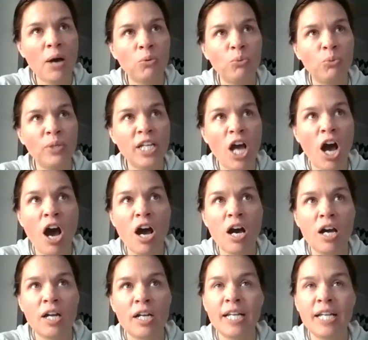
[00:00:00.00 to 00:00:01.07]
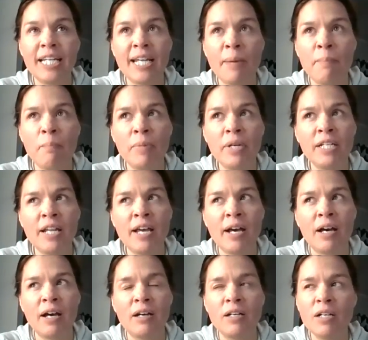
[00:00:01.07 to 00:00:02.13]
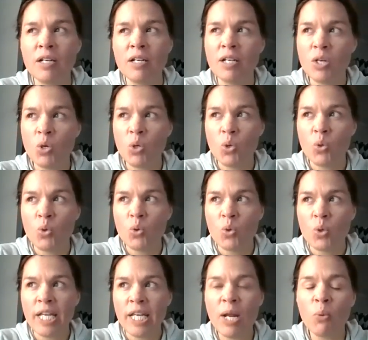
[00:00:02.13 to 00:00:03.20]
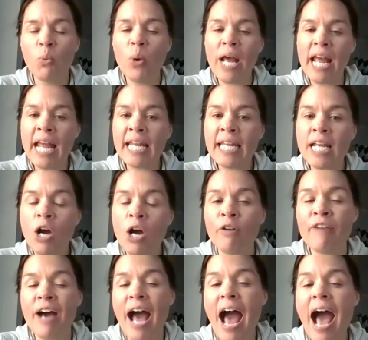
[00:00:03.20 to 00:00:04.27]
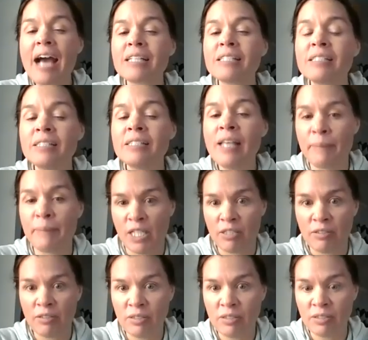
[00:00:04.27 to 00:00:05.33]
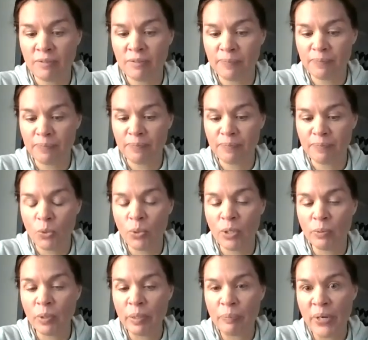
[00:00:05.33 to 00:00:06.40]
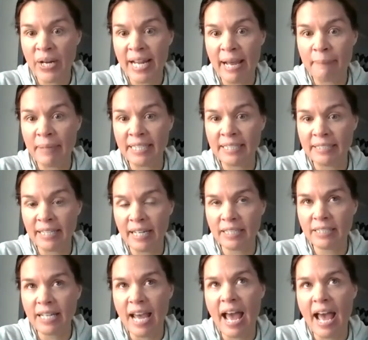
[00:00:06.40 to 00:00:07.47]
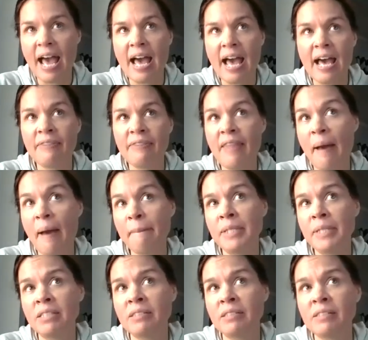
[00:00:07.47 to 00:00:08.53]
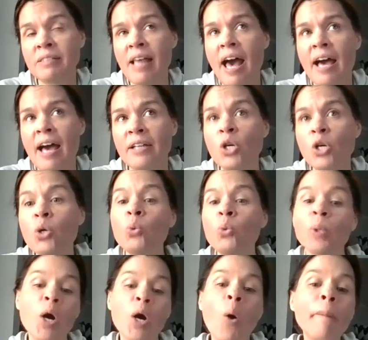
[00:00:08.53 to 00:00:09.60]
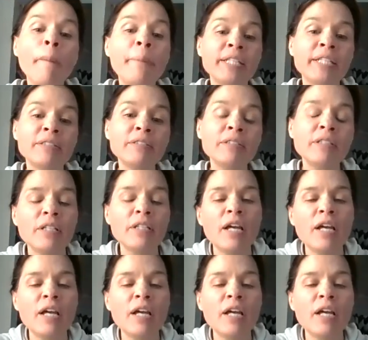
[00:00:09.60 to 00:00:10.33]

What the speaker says: We are in a way of acceptance when we pray and meditate. And that means that we're open